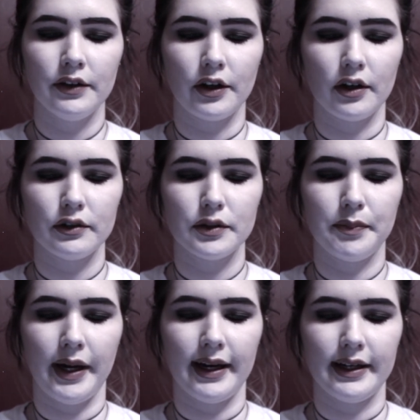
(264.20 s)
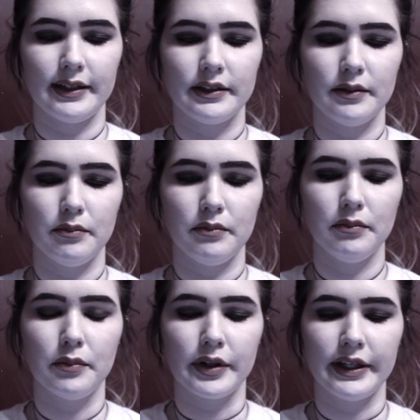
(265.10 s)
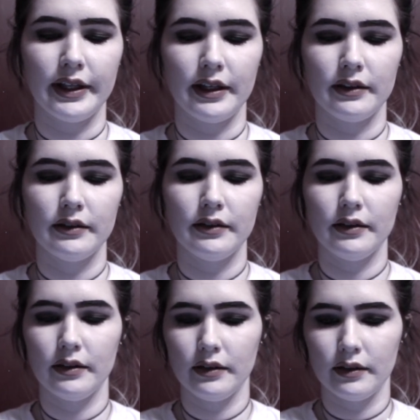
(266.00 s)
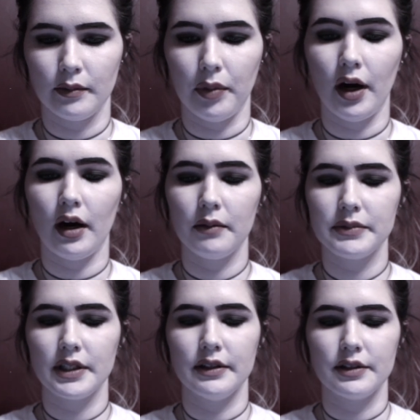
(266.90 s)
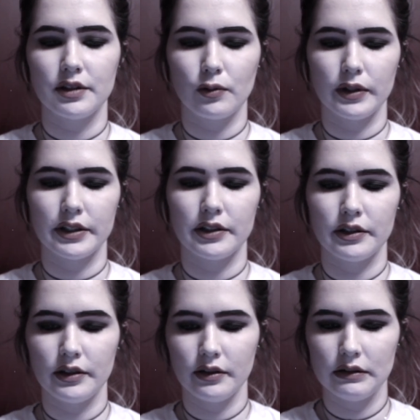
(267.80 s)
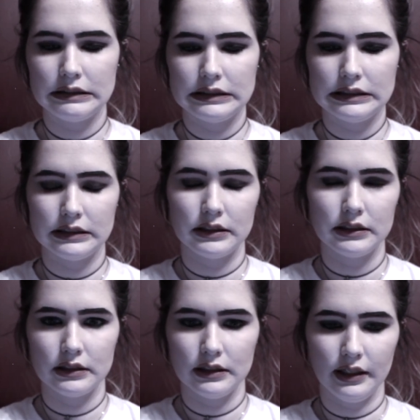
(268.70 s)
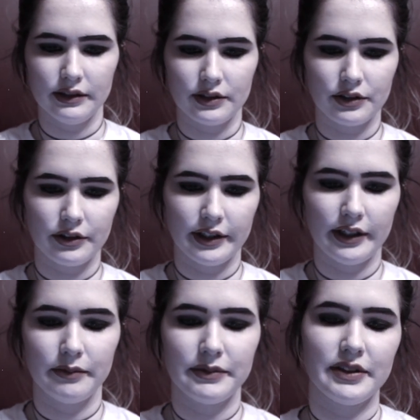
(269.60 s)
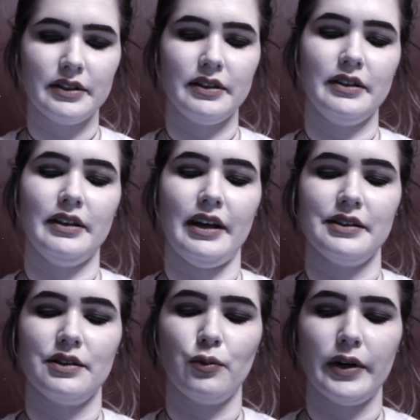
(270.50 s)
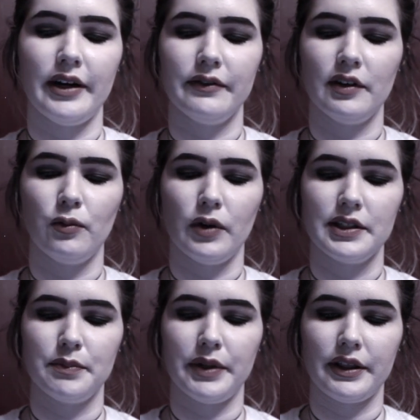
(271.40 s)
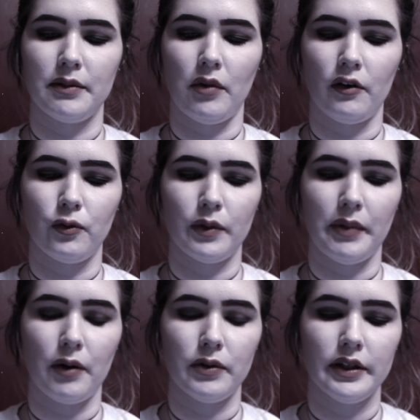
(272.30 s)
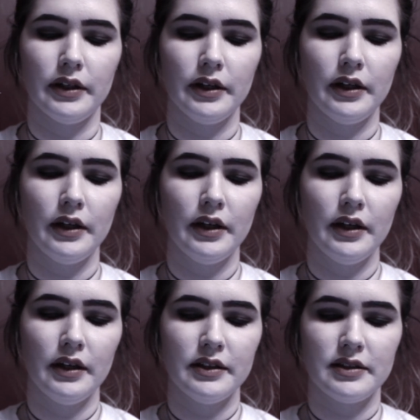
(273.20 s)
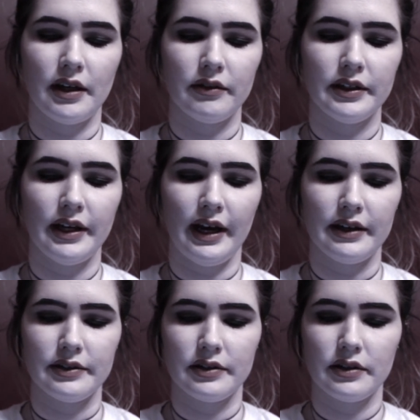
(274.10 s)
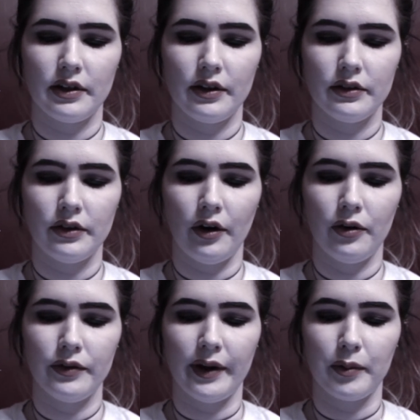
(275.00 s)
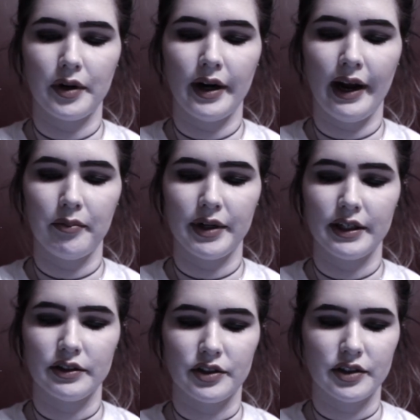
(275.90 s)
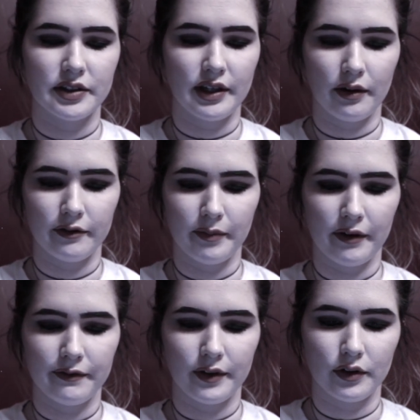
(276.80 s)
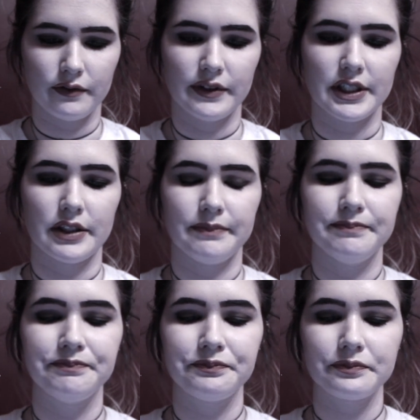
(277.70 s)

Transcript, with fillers: The girls panicked, breathing the pops and squished and screams as the whatever it was picked them off one by one. Sounded as though they were happening just out of my field of vision.